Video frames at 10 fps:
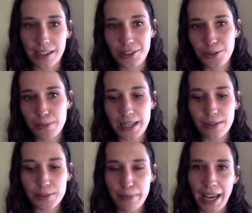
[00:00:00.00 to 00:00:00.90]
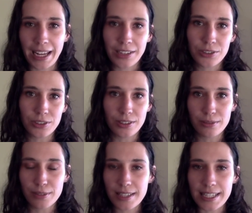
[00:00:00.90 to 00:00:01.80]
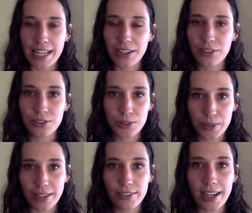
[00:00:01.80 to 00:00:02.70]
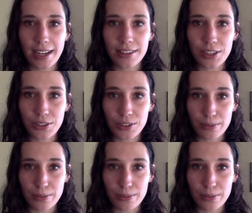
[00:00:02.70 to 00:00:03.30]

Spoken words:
and you'll be able to paint or sing or do whatever art that you do,